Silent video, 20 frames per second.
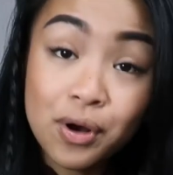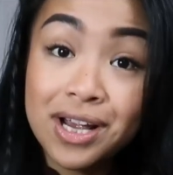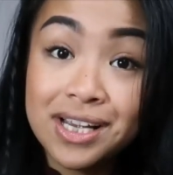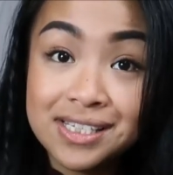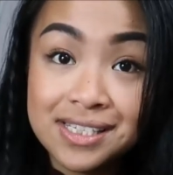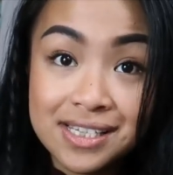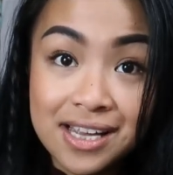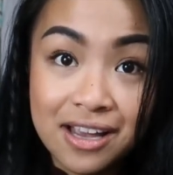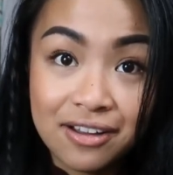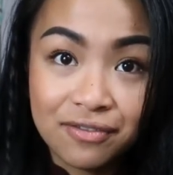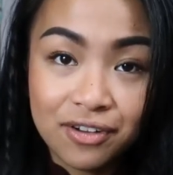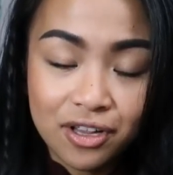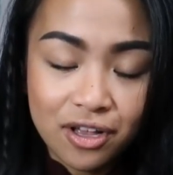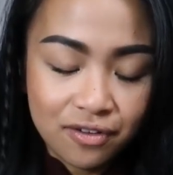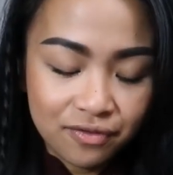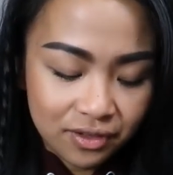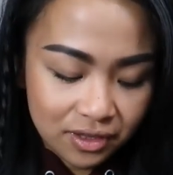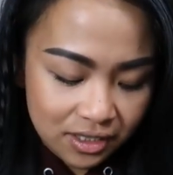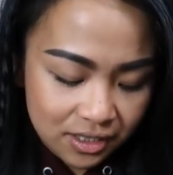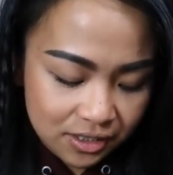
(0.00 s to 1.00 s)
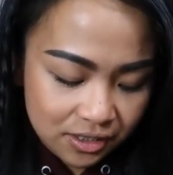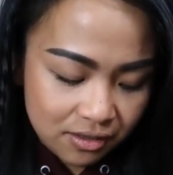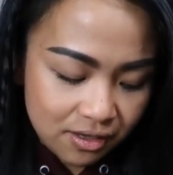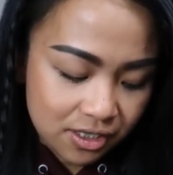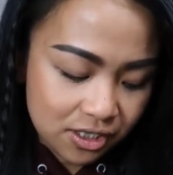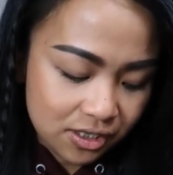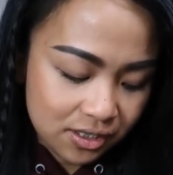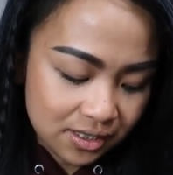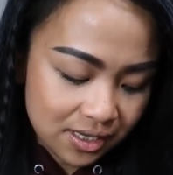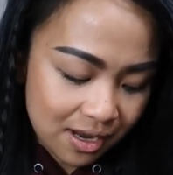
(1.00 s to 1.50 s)
Price tag fell off of this, so I
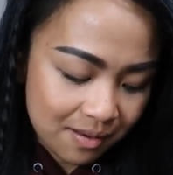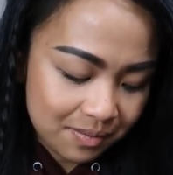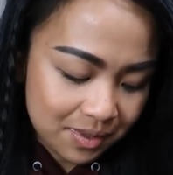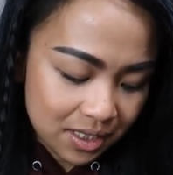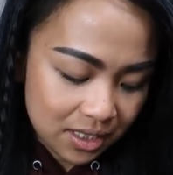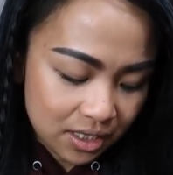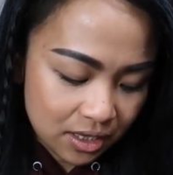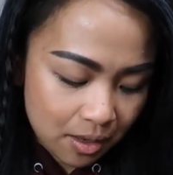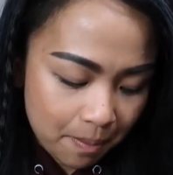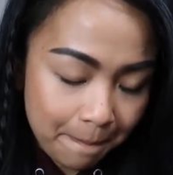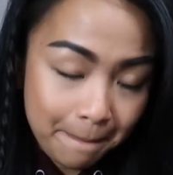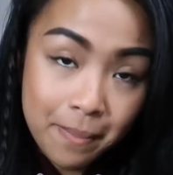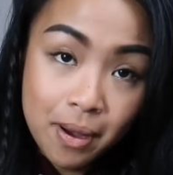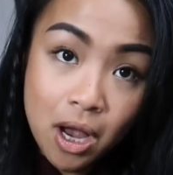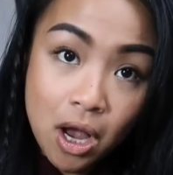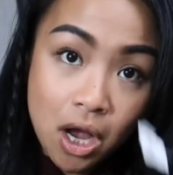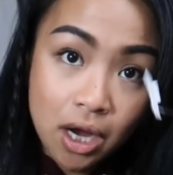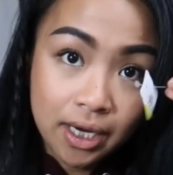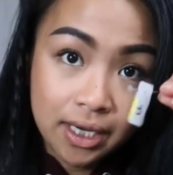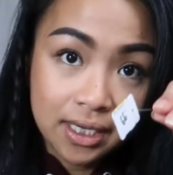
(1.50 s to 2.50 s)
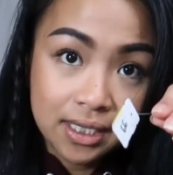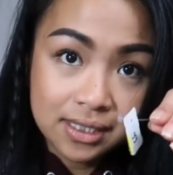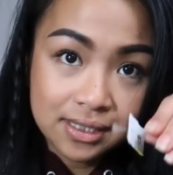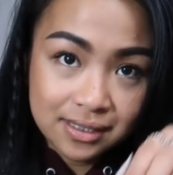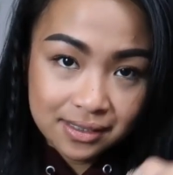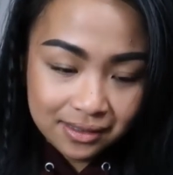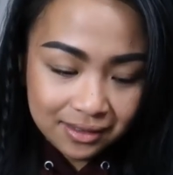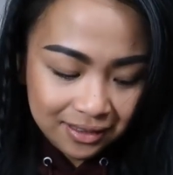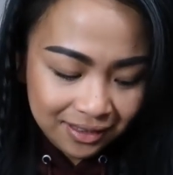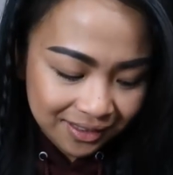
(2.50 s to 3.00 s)
just kept it in the
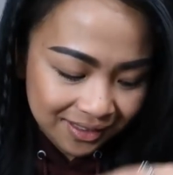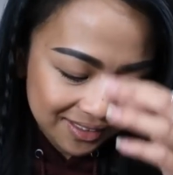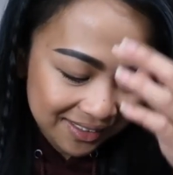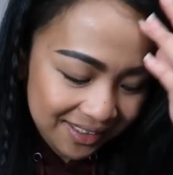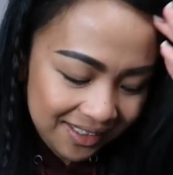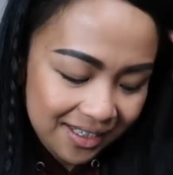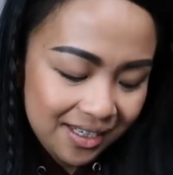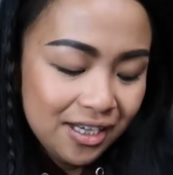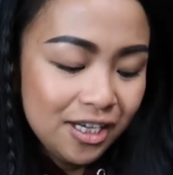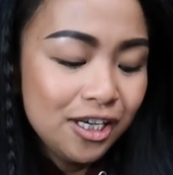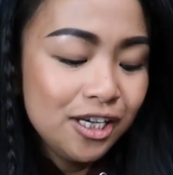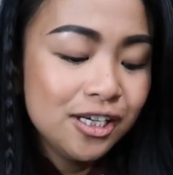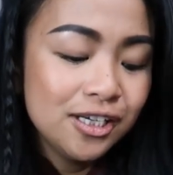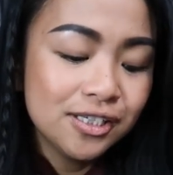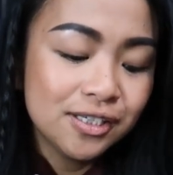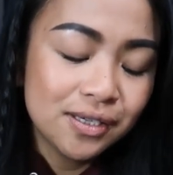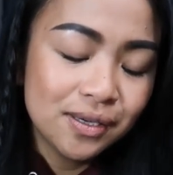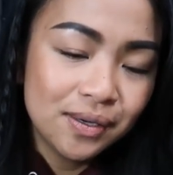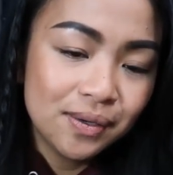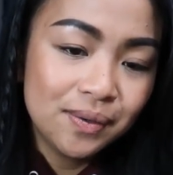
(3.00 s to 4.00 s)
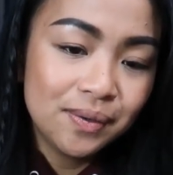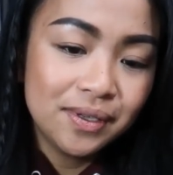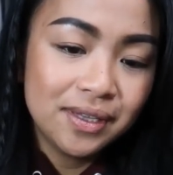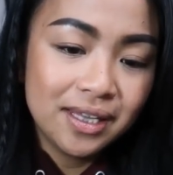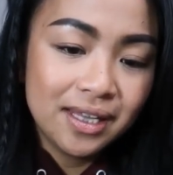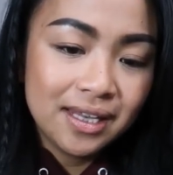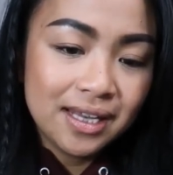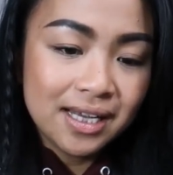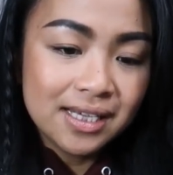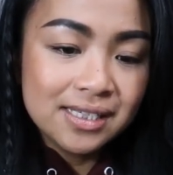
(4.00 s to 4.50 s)
pocket. So
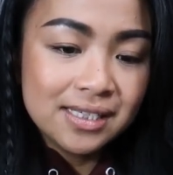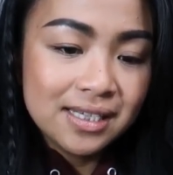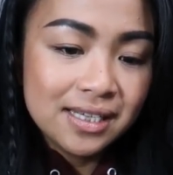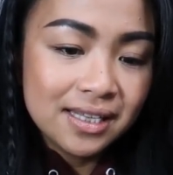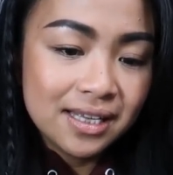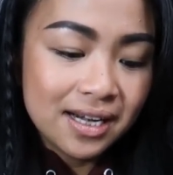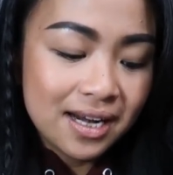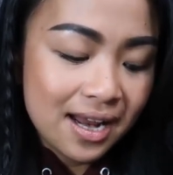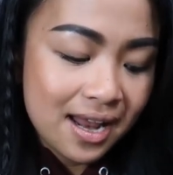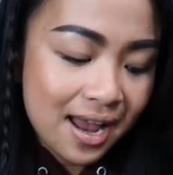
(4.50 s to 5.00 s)
the next thing that